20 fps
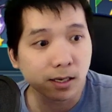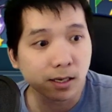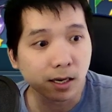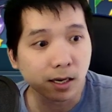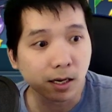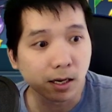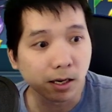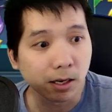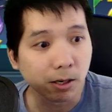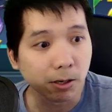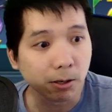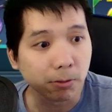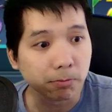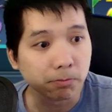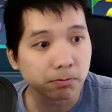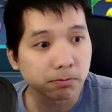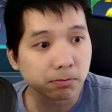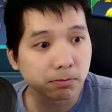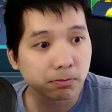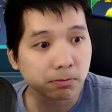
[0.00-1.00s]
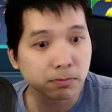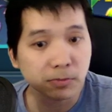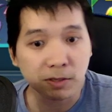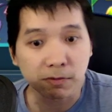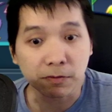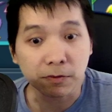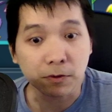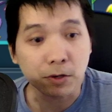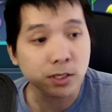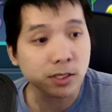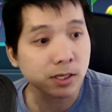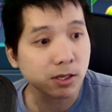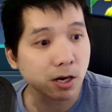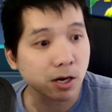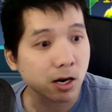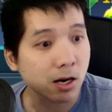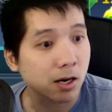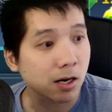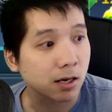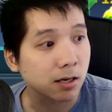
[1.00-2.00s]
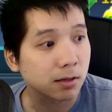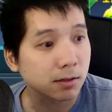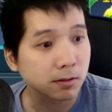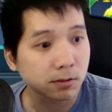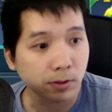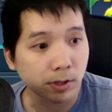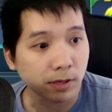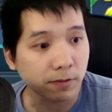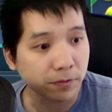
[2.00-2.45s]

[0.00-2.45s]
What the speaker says: 4-star, right?